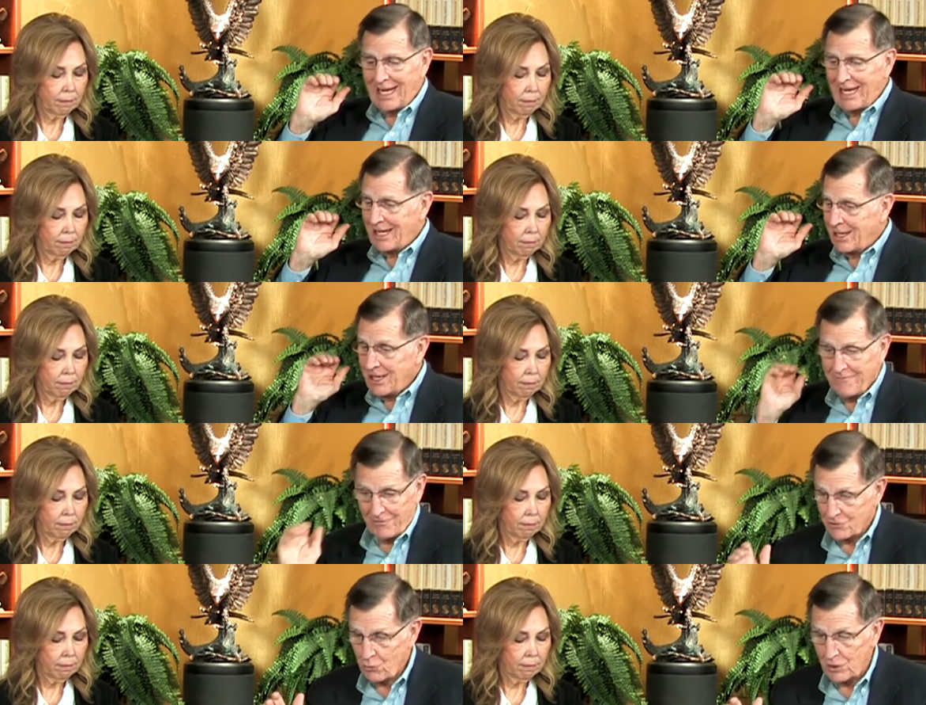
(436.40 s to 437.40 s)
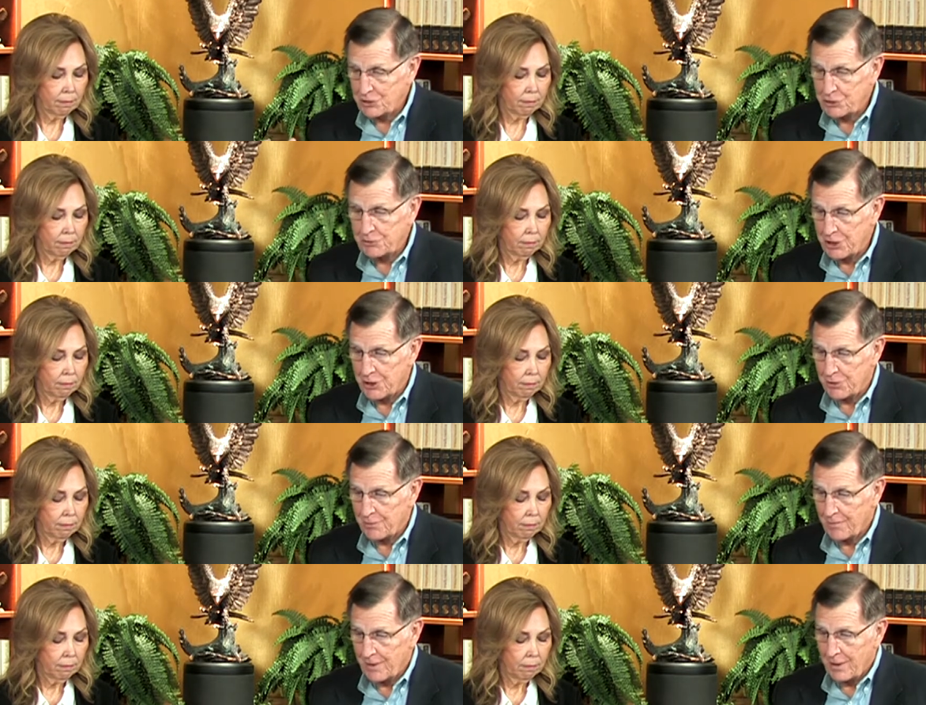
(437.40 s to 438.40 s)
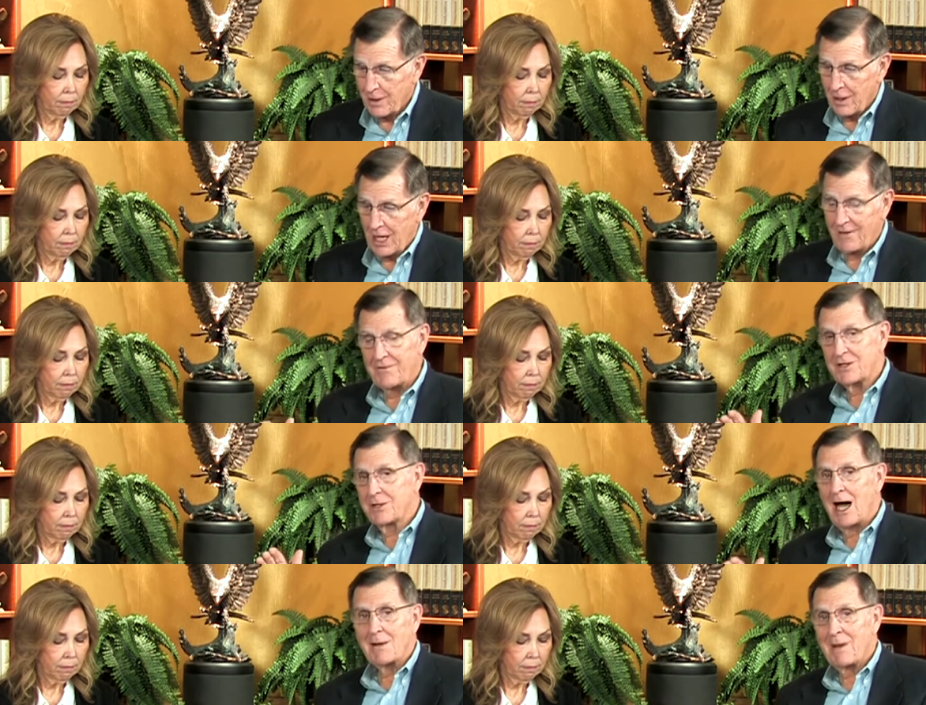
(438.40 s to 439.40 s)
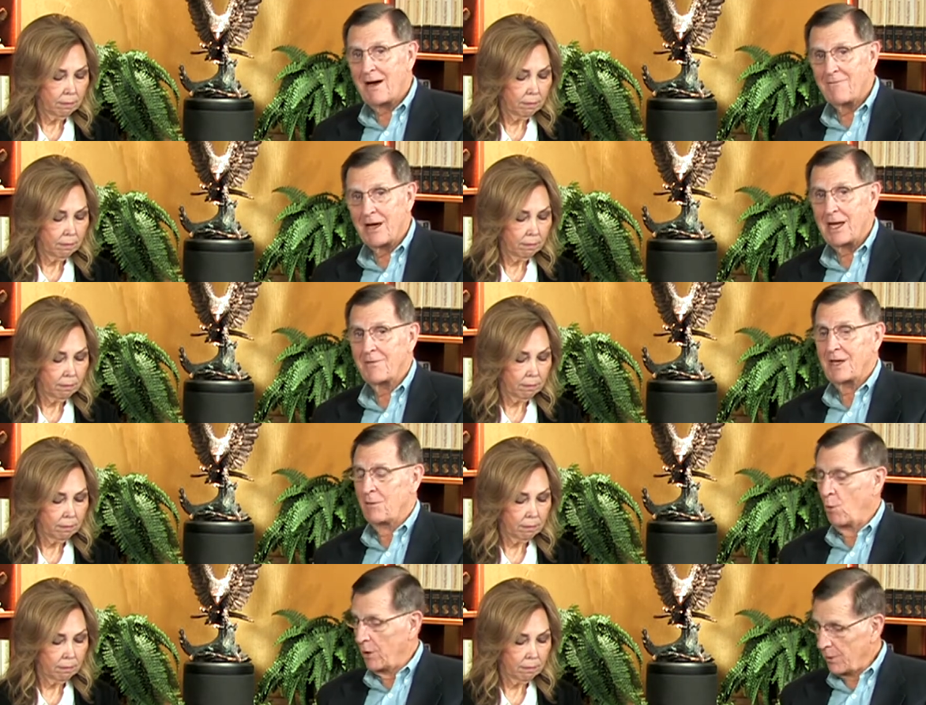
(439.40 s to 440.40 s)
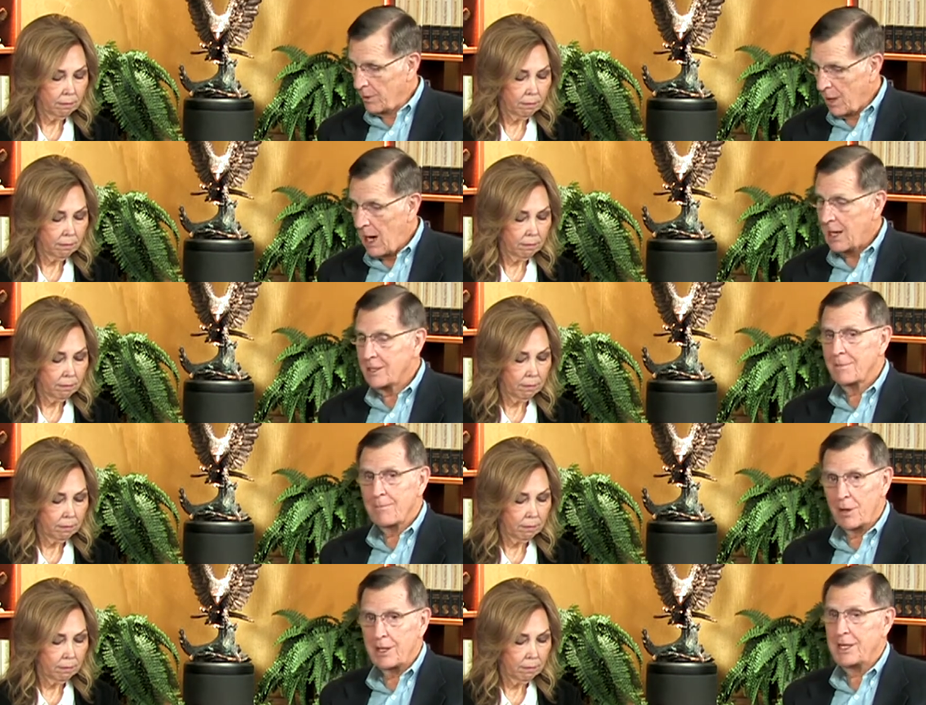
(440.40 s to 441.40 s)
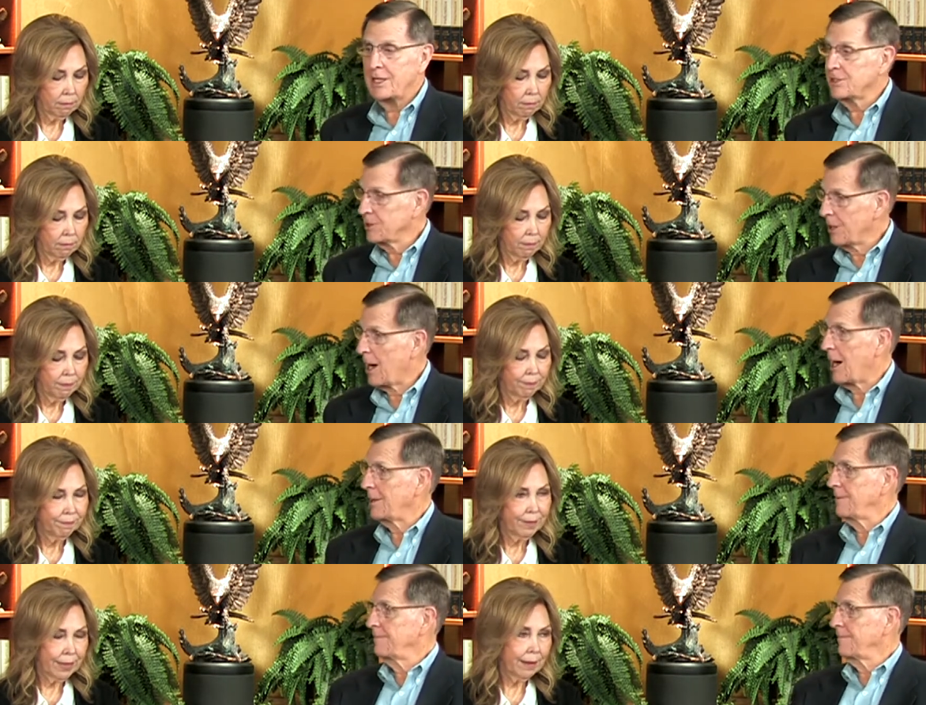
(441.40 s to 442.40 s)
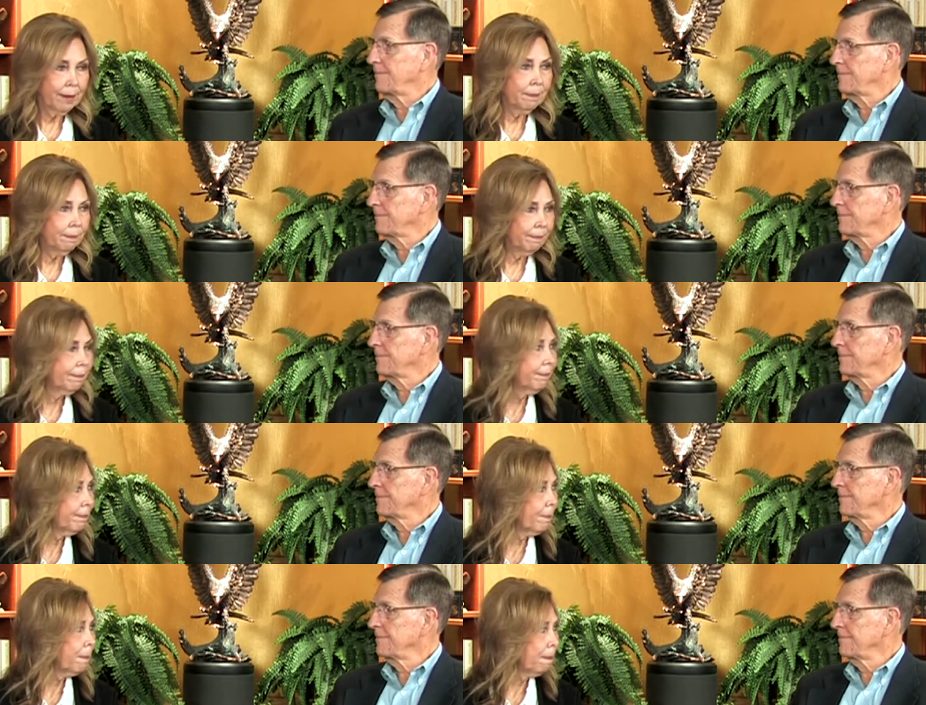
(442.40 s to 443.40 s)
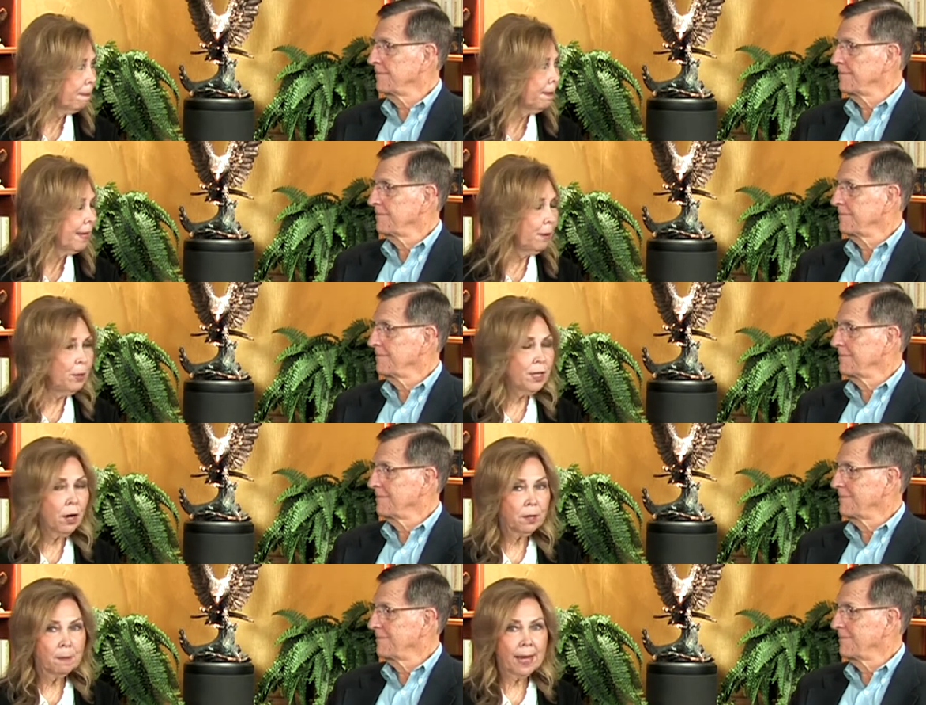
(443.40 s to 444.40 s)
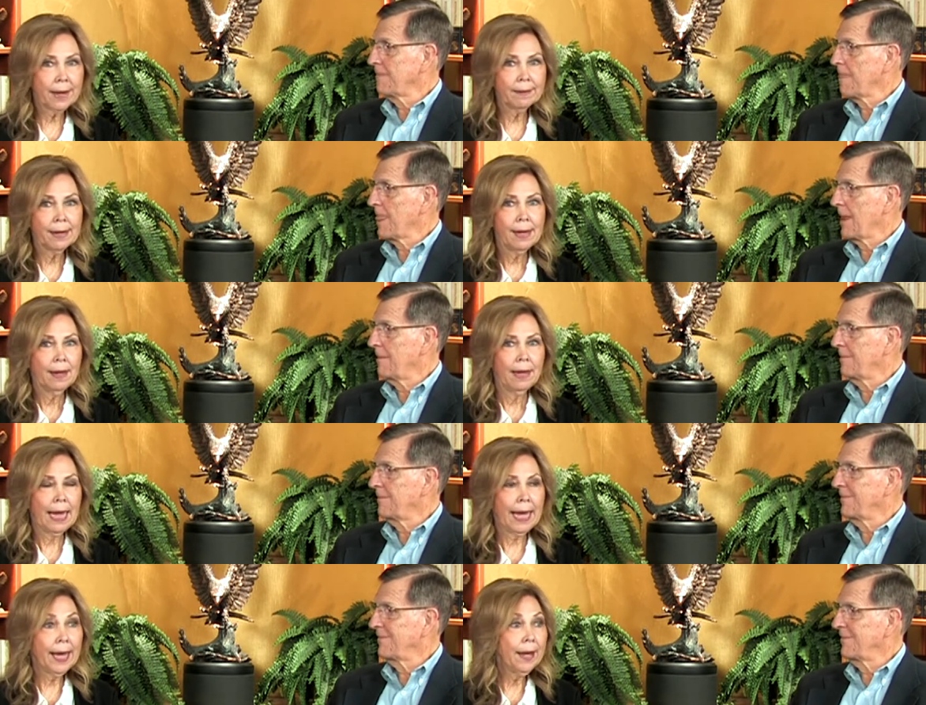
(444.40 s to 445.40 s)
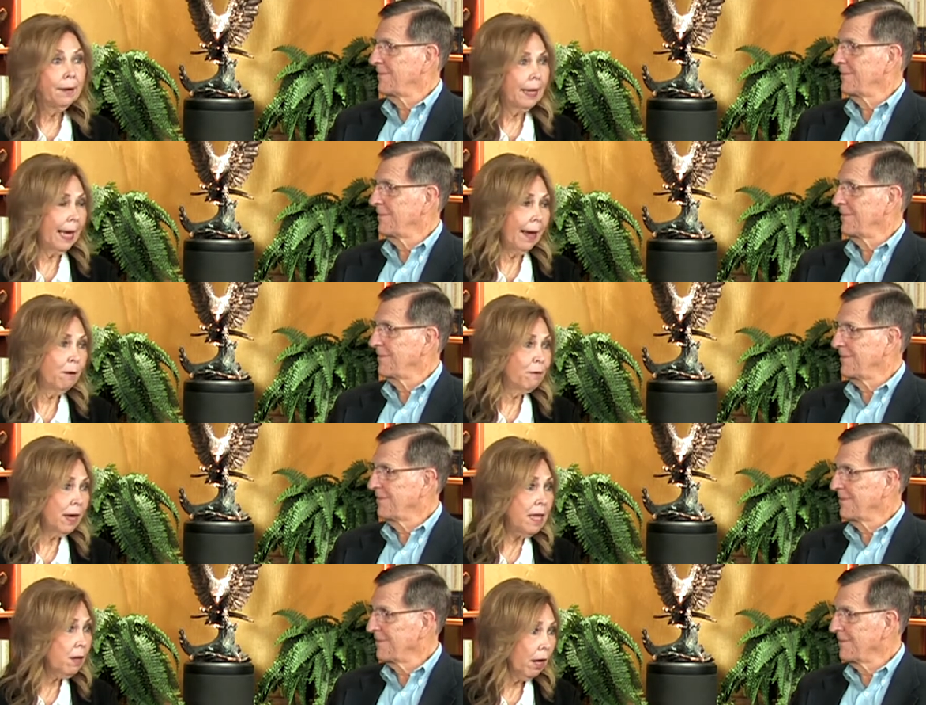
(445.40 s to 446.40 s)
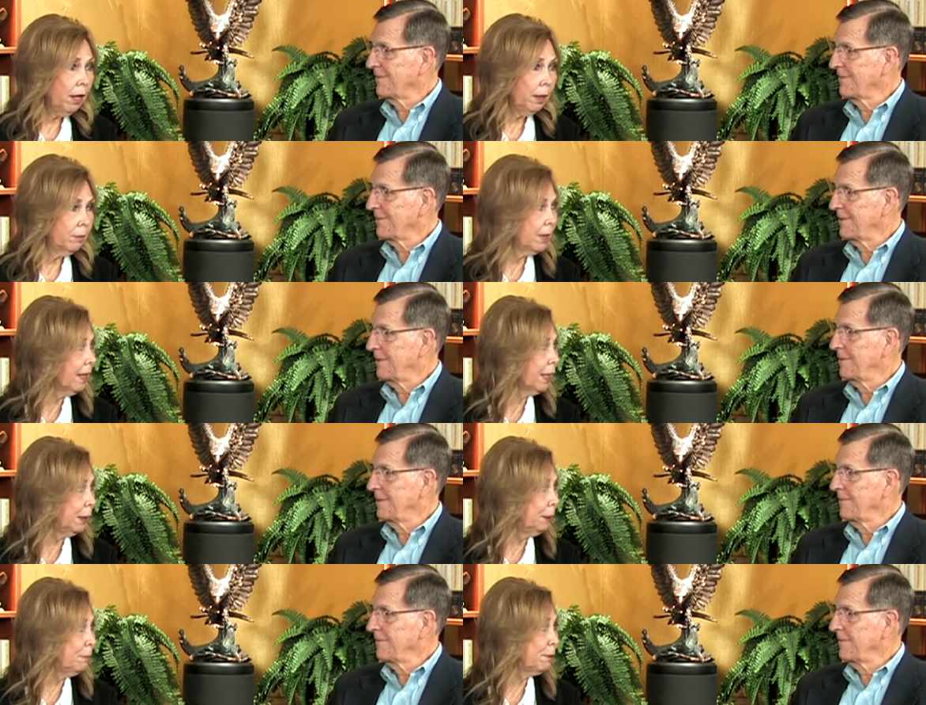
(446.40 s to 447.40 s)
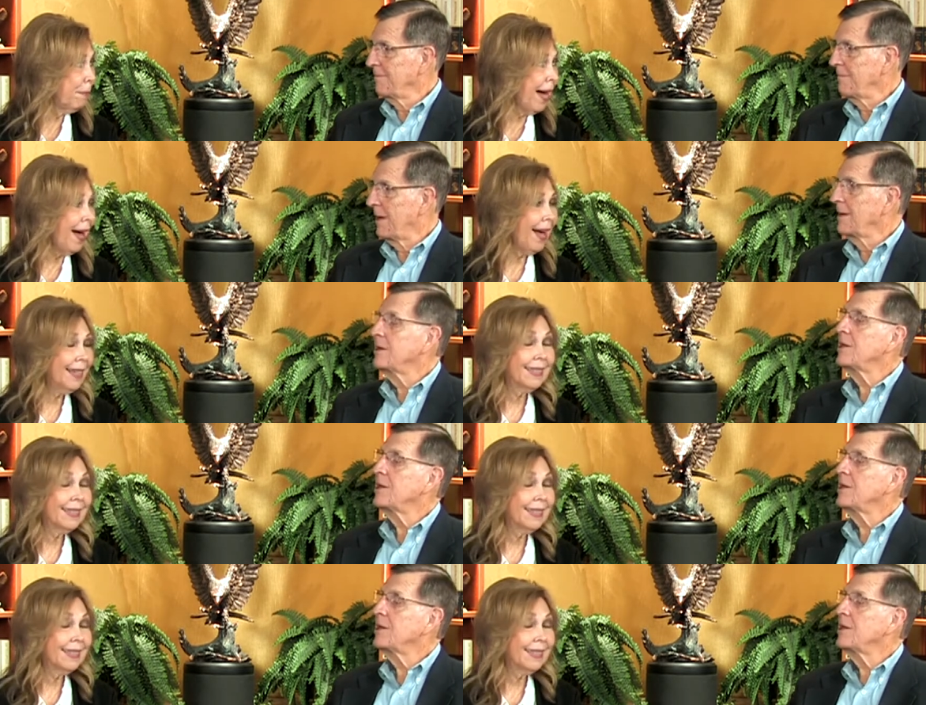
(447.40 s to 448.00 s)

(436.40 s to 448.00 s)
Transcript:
Speaker 1: any difference what you do. If it's not by faith, it will not please God.
Speaker 2: Yeah. And we talked about how how faith comes. It comes by